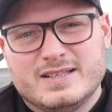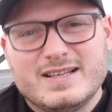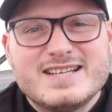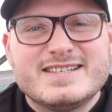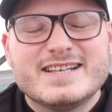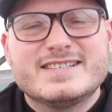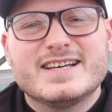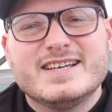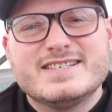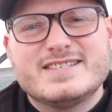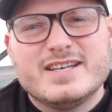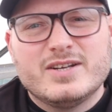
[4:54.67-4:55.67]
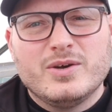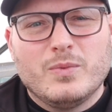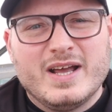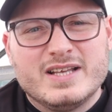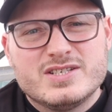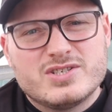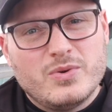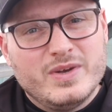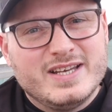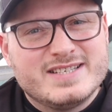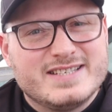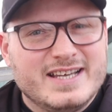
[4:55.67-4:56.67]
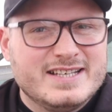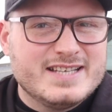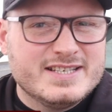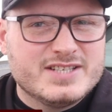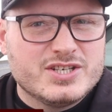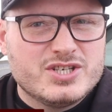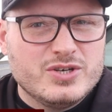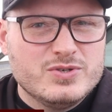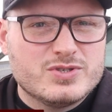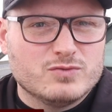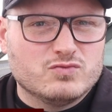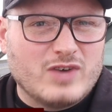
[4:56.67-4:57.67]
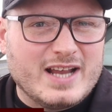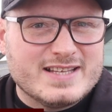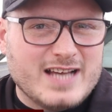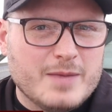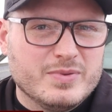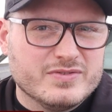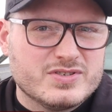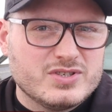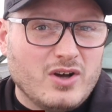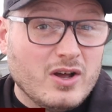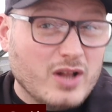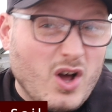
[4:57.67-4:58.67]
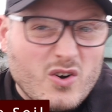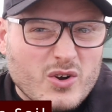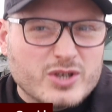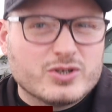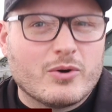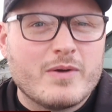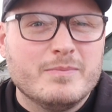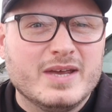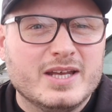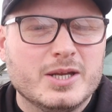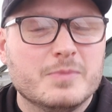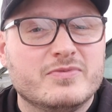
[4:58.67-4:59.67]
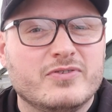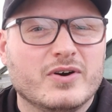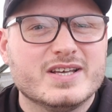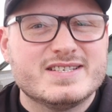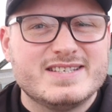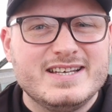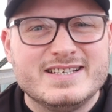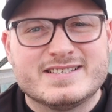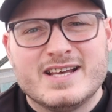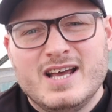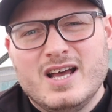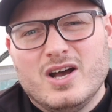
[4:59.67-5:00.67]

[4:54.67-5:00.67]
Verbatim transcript: The last thing to consider when sowing your seeds is to choose the right type of soil or other growing medium for your seeds.